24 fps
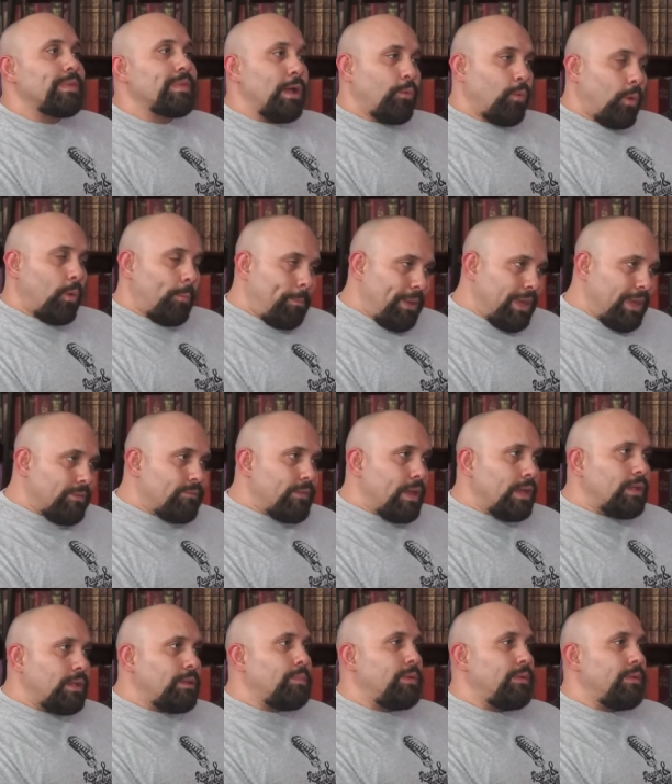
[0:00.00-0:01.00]
that will be
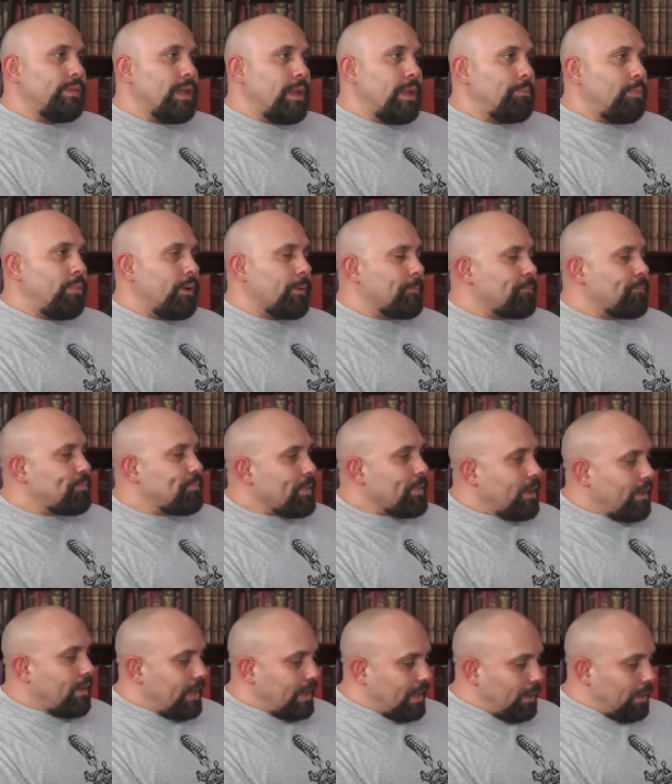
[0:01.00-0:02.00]
available in that book.
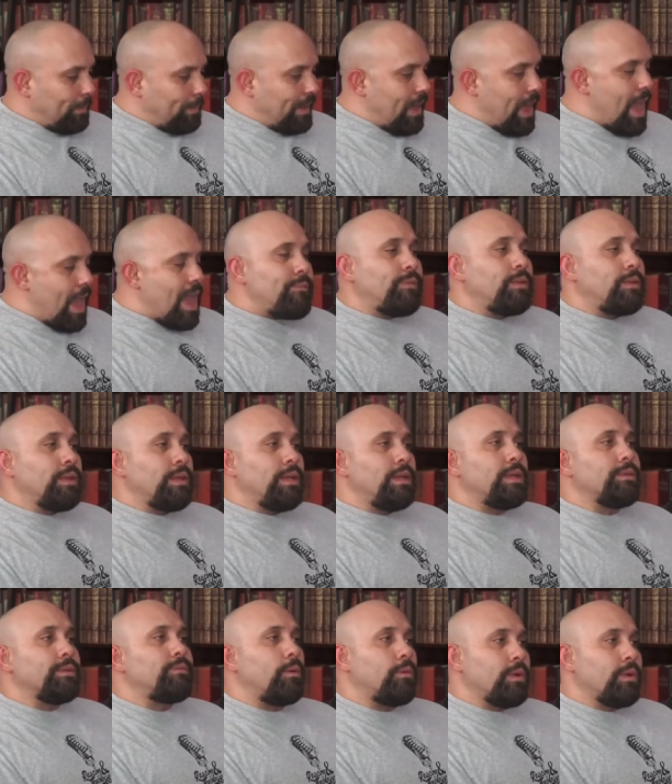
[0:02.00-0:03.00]
It'll be heavily
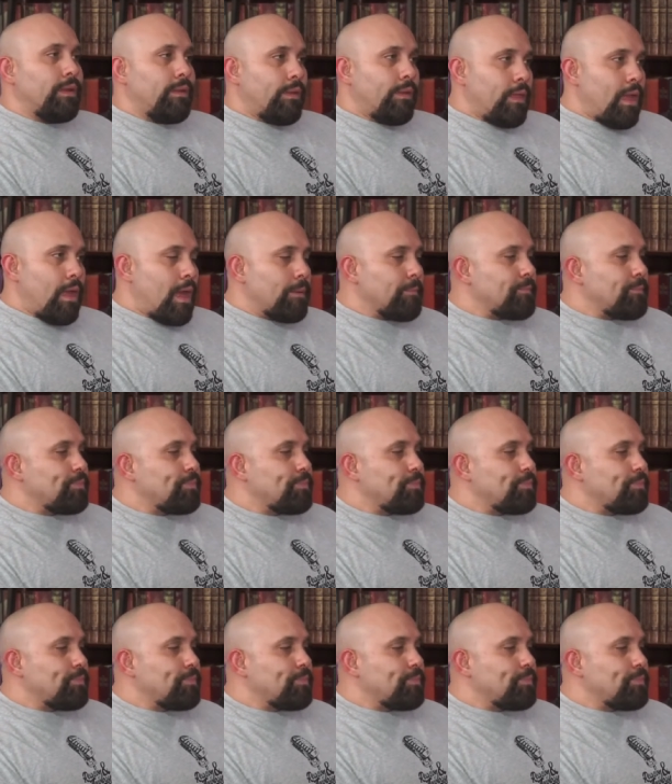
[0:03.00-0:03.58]
devoted to that.